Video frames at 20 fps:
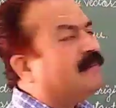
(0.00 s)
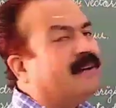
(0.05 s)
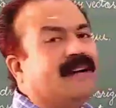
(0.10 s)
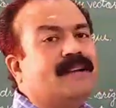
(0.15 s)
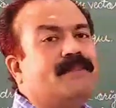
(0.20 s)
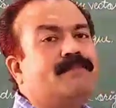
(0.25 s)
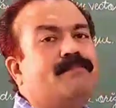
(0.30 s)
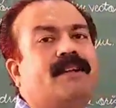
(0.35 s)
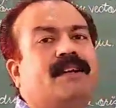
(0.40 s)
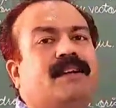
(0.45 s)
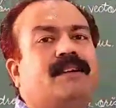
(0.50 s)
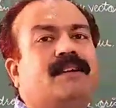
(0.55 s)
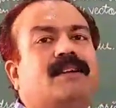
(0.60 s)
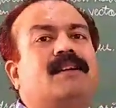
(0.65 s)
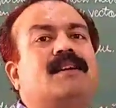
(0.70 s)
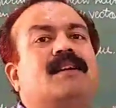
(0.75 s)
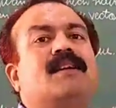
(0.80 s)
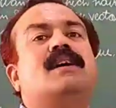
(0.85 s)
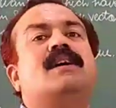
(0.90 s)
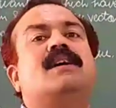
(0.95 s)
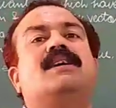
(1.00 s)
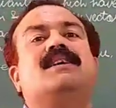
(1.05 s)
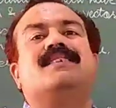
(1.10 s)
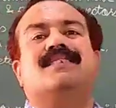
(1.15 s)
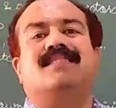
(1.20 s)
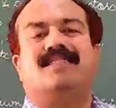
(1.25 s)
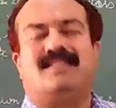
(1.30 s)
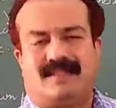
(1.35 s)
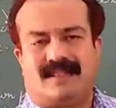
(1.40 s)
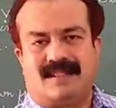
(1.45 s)
5 meter
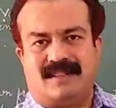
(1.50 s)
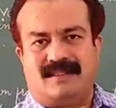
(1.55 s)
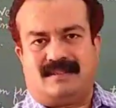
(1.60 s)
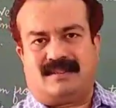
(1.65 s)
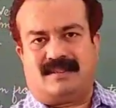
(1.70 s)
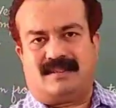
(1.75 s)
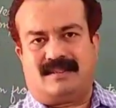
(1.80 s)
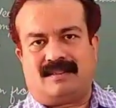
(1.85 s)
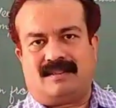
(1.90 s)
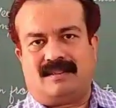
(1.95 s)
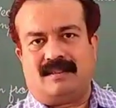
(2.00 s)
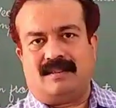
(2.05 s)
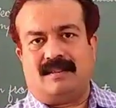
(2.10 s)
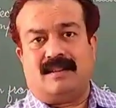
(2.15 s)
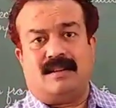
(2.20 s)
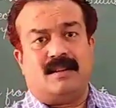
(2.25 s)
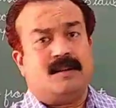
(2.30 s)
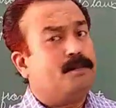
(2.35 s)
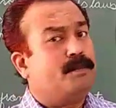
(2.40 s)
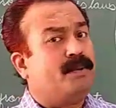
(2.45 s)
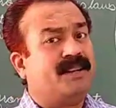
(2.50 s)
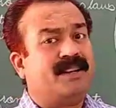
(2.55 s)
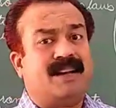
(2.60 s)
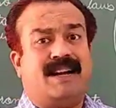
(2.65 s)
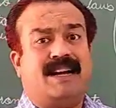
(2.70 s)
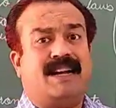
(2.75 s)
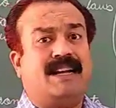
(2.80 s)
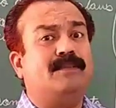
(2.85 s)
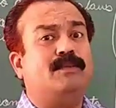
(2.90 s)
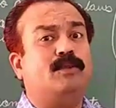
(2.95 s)
distance, but
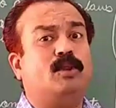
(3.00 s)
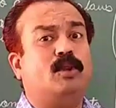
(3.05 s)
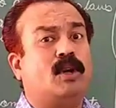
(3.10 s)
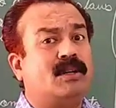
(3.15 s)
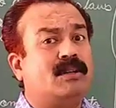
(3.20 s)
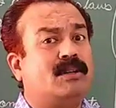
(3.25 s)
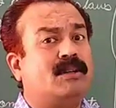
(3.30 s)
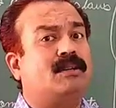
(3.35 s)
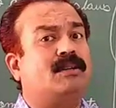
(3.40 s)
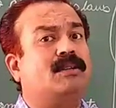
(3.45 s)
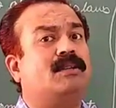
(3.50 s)
I have not